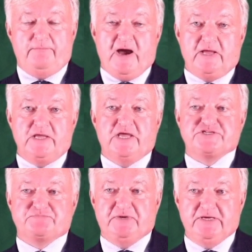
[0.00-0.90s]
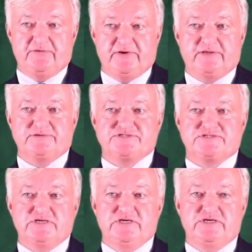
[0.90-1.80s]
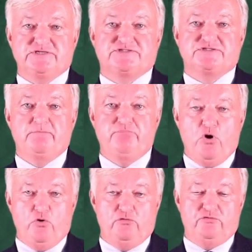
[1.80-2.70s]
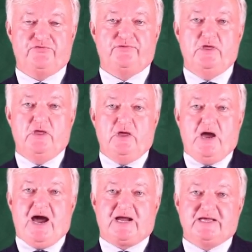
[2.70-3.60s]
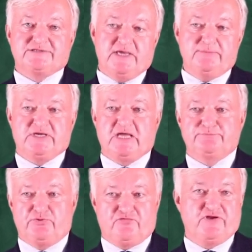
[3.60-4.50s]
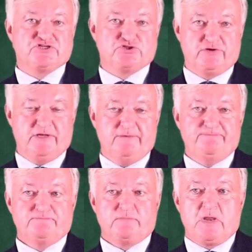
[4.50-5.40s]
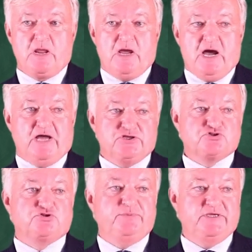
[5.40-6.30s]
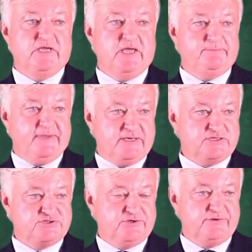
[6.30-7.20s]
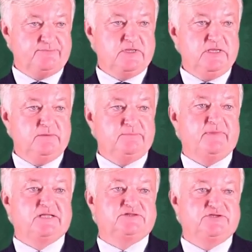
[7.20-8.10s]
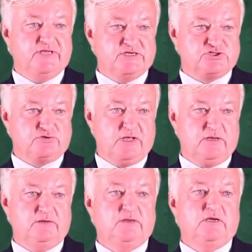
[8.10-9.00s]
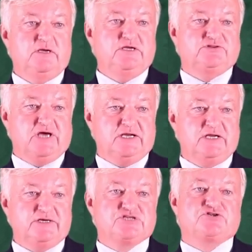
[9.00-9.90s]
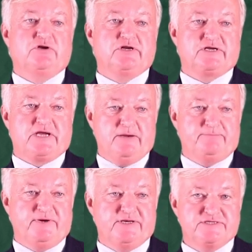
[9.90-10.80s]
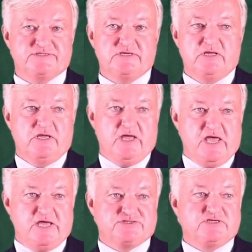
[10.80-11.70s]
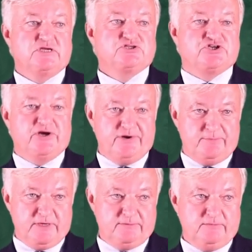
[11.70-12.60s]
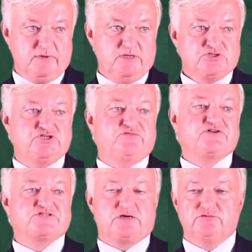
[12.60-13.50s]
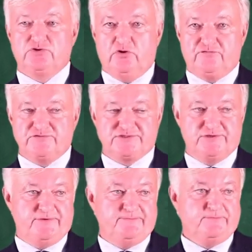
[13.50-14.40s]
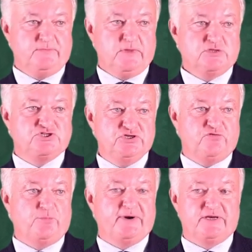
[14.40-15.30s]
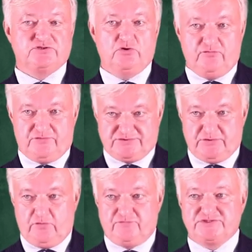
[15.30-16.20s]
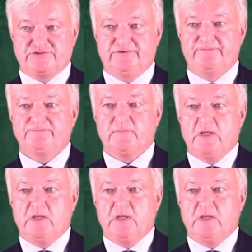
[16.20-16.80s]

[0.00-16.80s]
My experience is both academic and professional. I used to be a manager in multinational Italian national companies as chairman, chief executive officer, chief operative officer.